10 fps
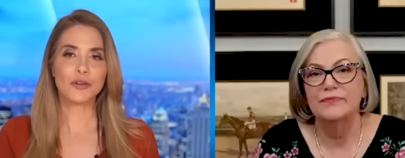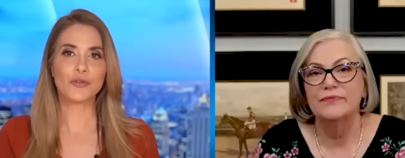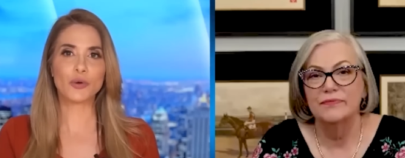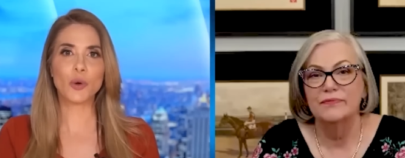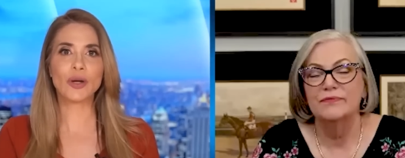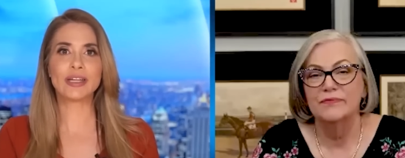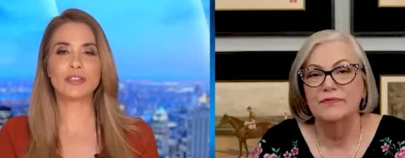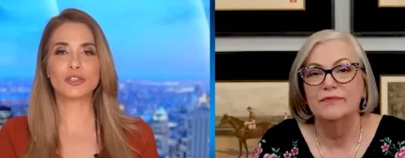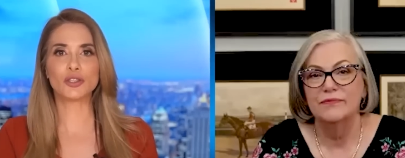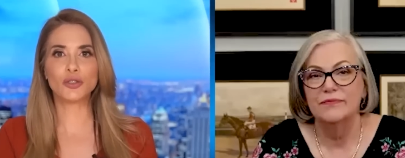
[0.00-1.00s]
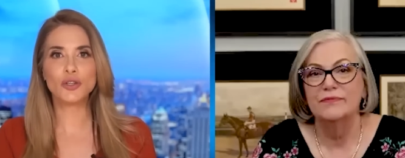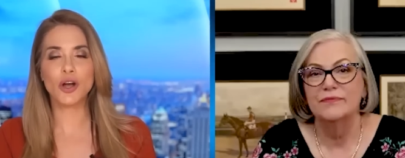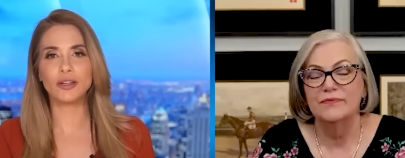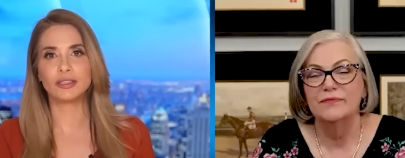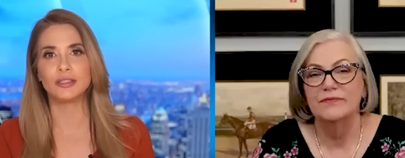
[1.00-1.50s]
Speaker 1: for oil to
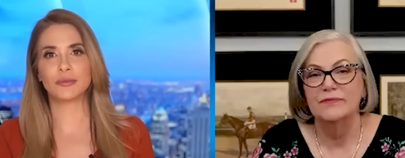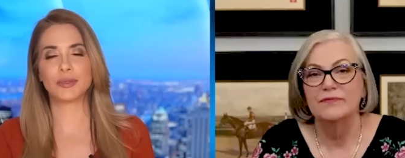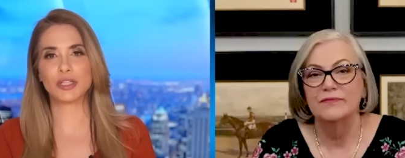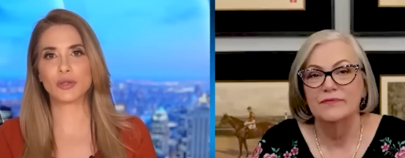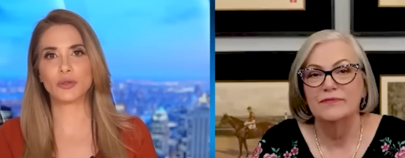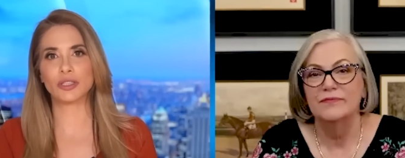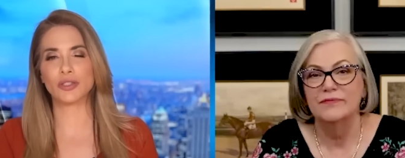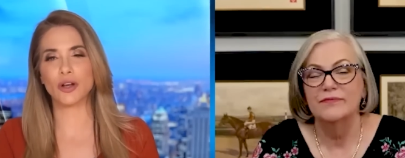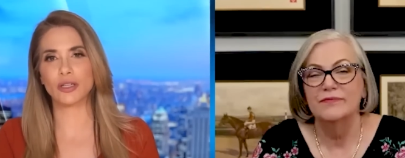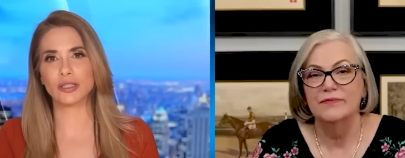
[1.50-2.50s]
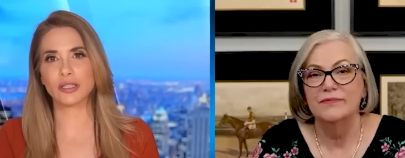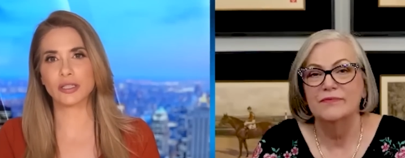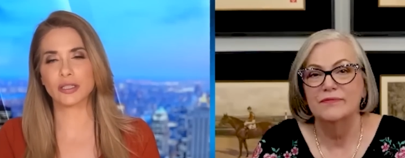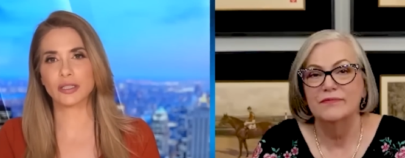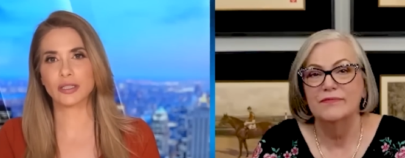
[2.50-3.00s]
not be sold in
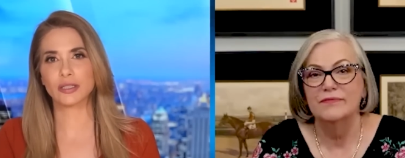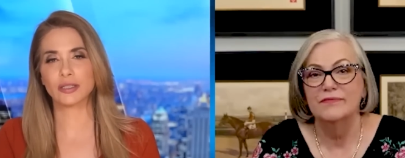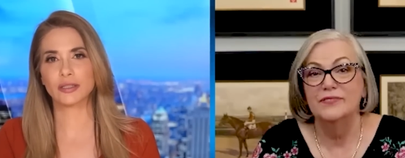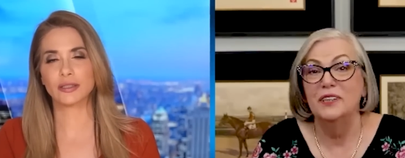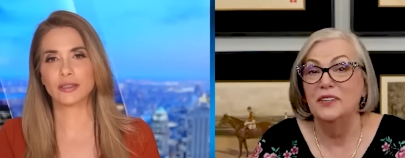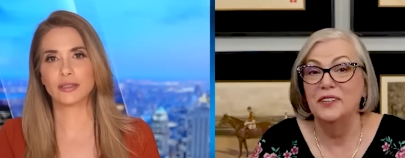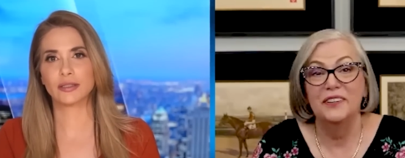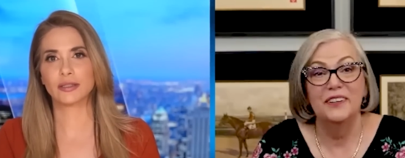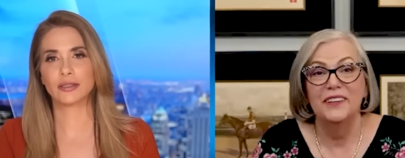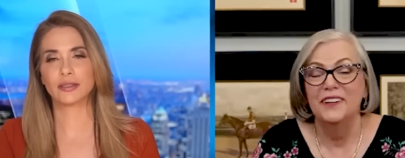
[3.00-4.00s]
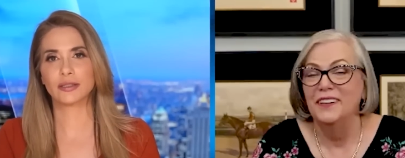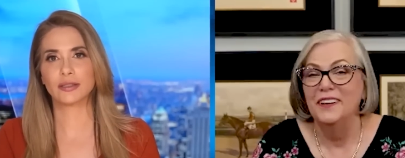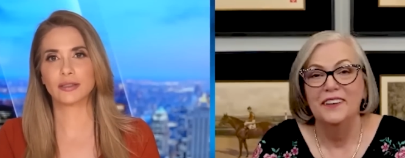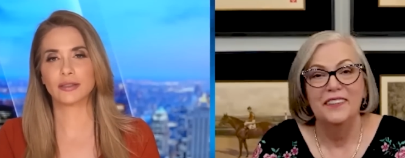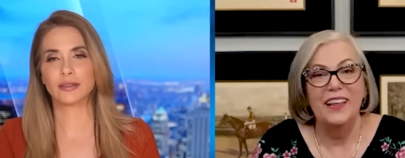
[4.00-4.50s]
dollars?
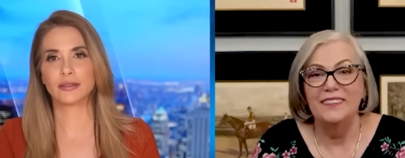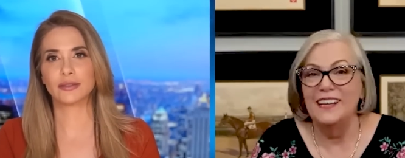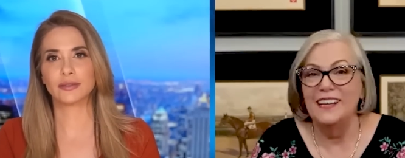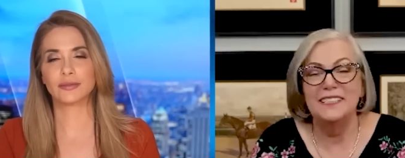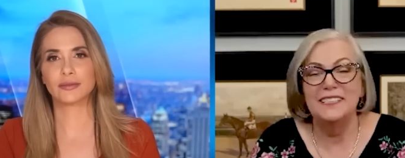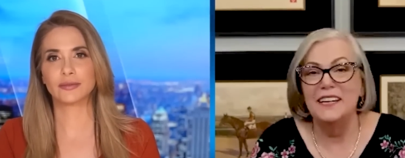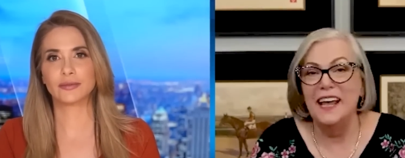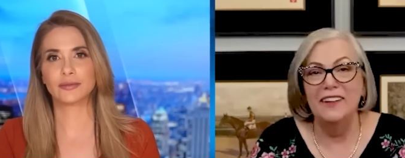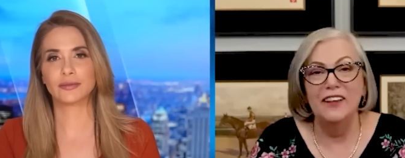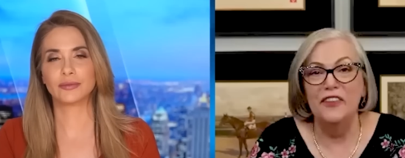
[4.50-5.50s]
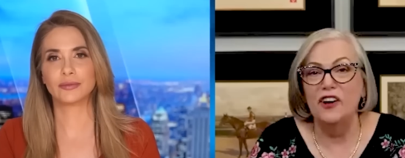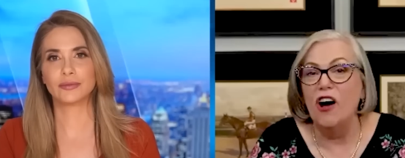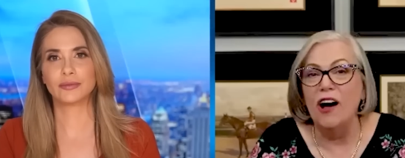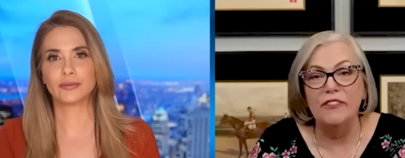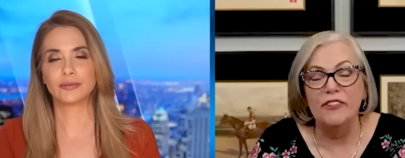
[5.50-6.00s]
That, that's the nail in the
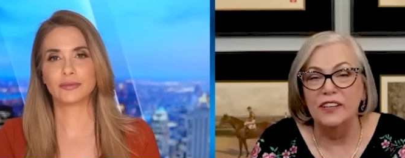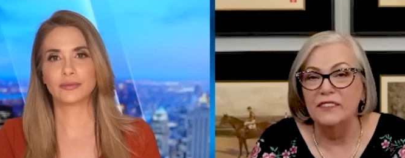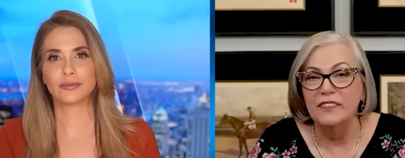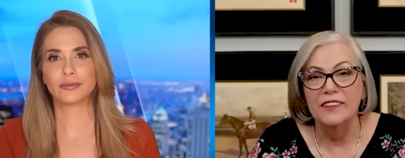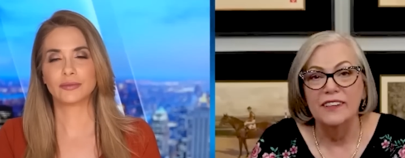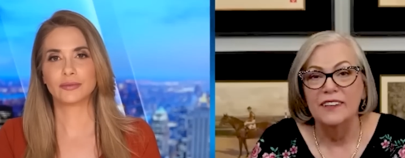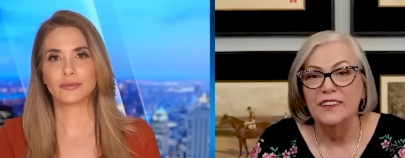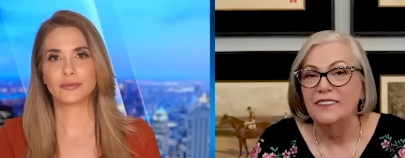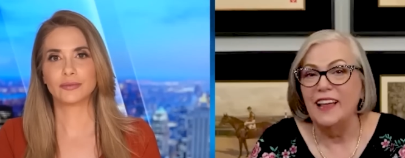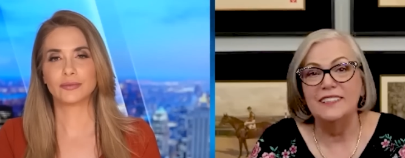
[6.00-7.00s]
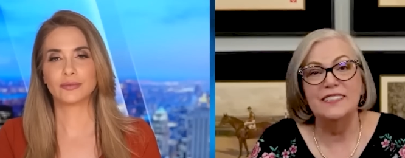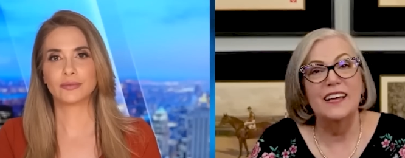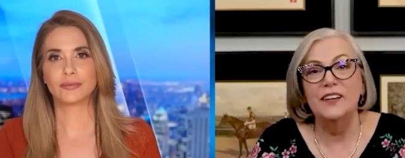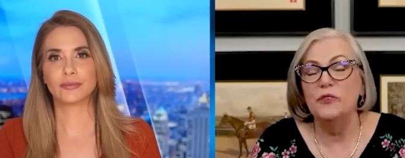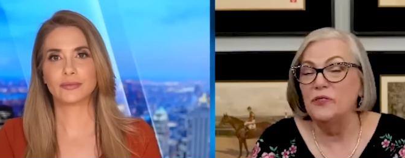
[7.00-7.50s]
coffin. That's like
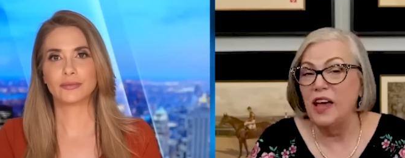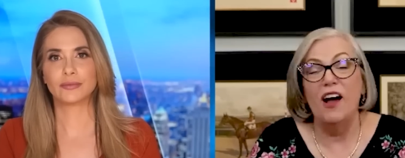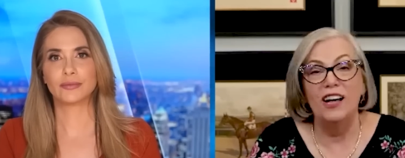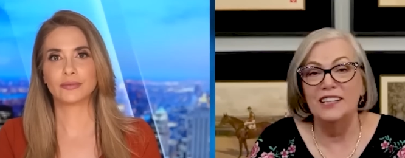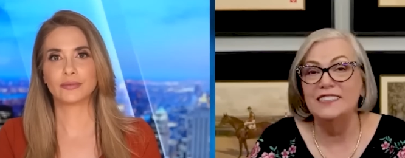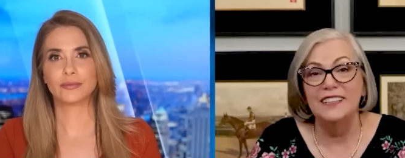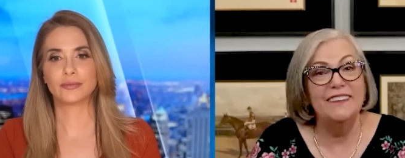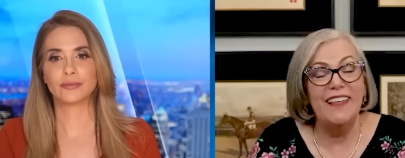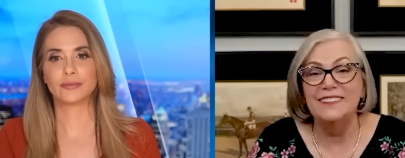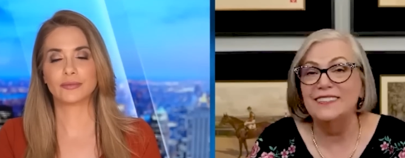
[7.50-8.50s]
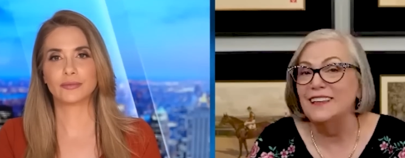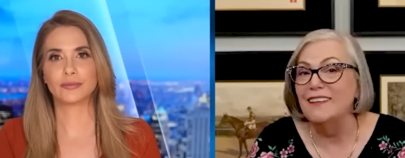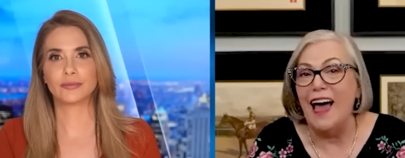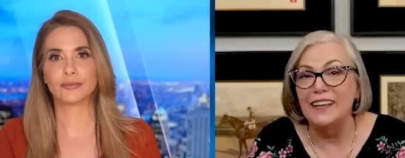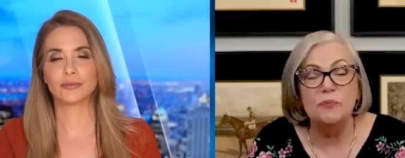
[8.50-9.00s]
that. Honestly, that's the last
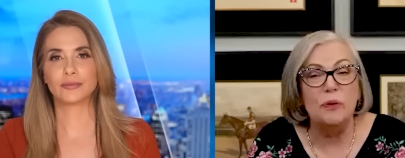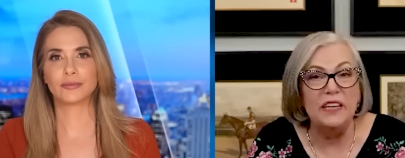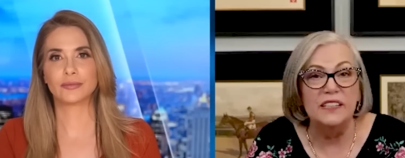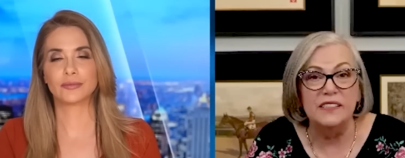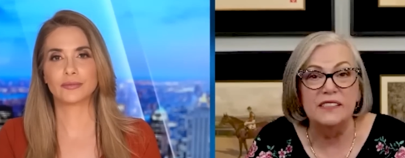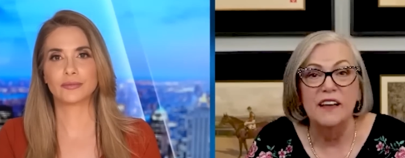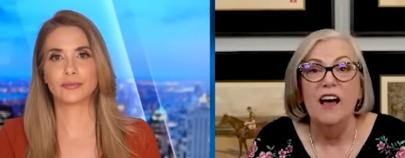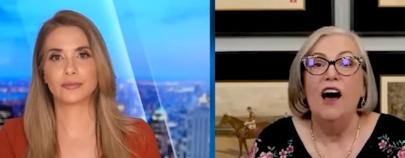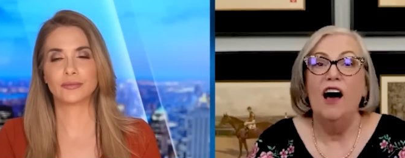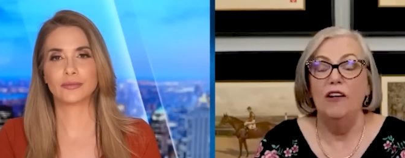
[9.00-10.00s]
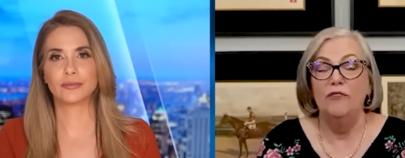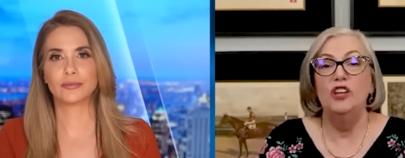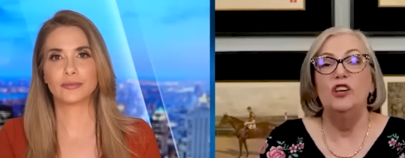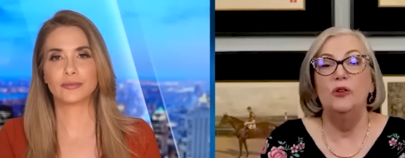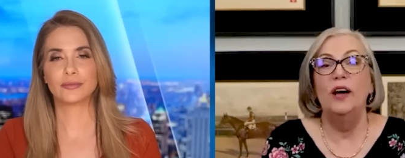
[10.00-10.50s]
piece of the
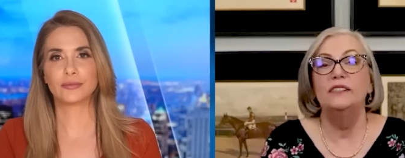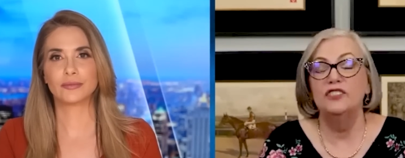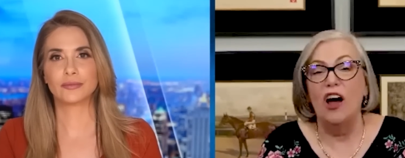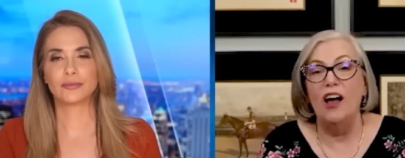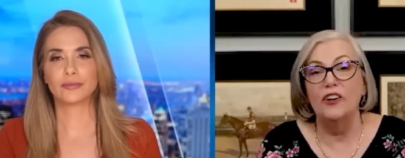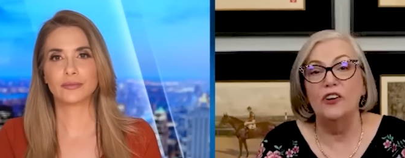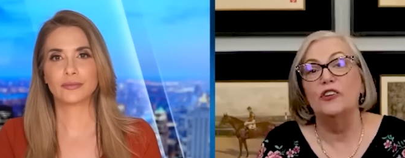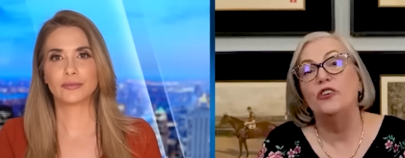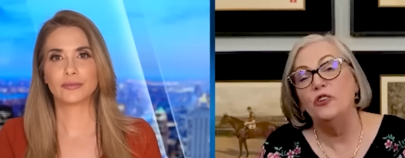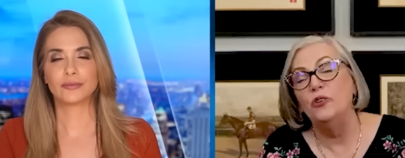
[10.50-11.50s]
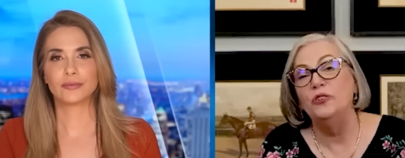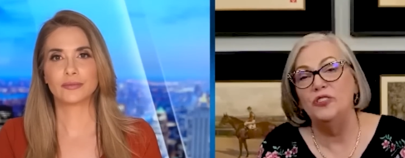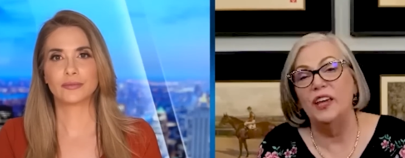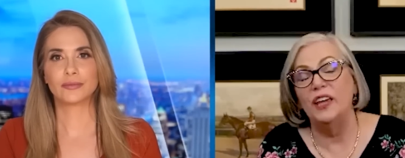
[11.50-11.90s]
U.S. dollar using